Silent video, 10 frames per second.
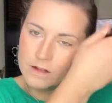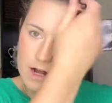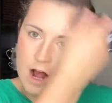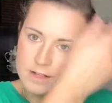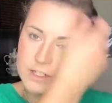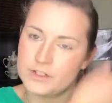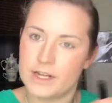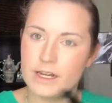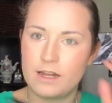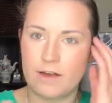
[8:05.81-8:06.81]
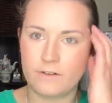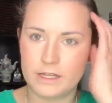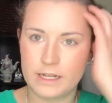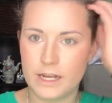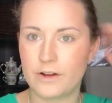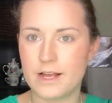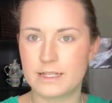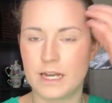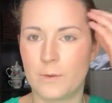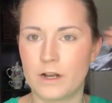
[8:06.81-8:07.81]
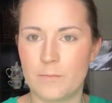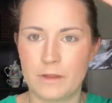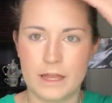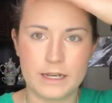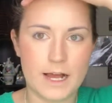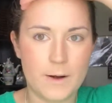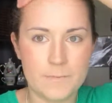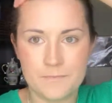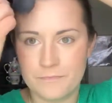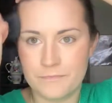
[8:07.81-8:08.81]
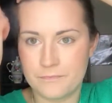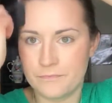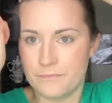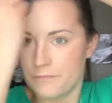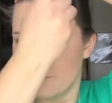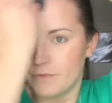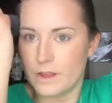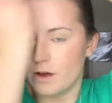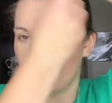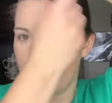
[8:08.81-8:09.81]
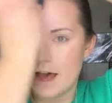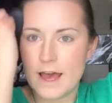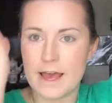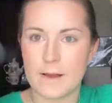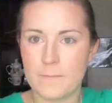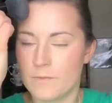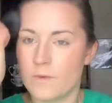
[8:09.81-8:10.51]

concentrated heavily in areas and I want to blend it out. Okay.